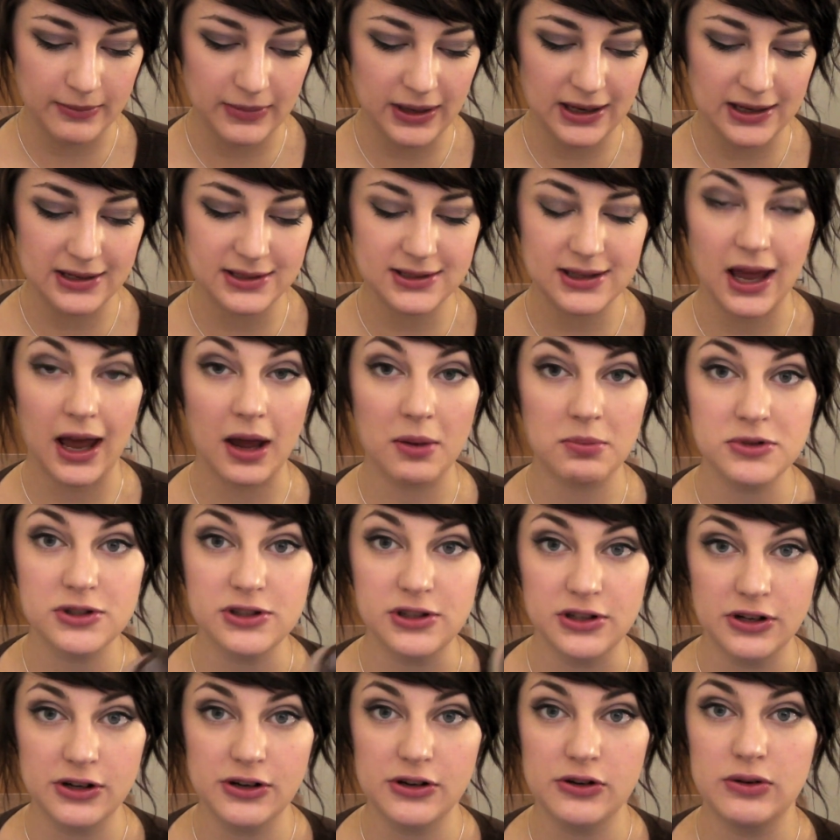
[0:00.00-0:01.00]
It's
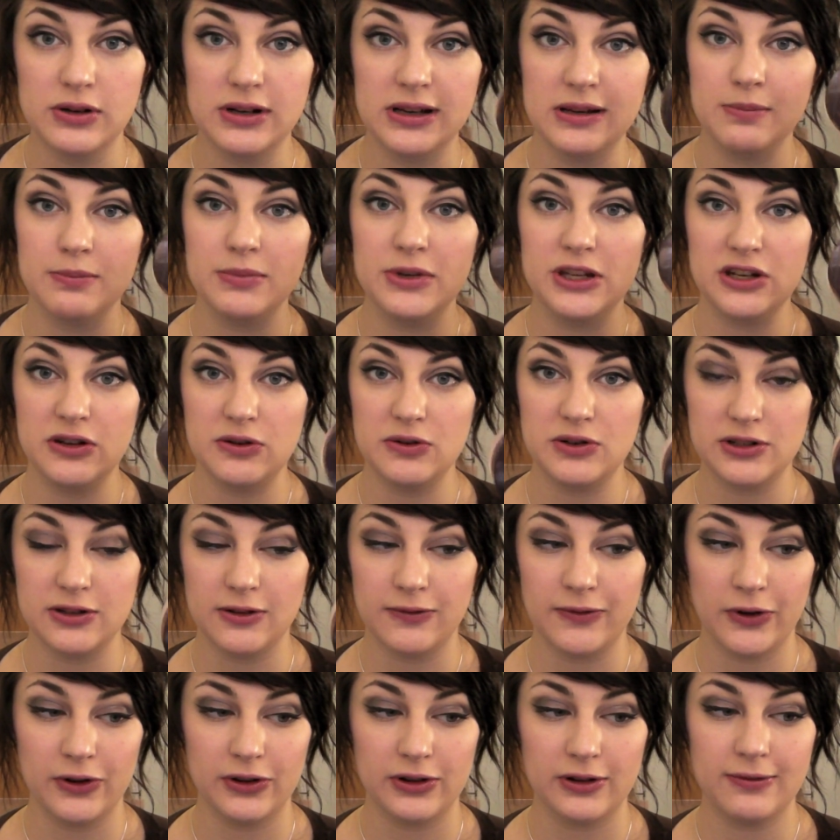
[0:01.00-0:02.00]
absolutely beautiful.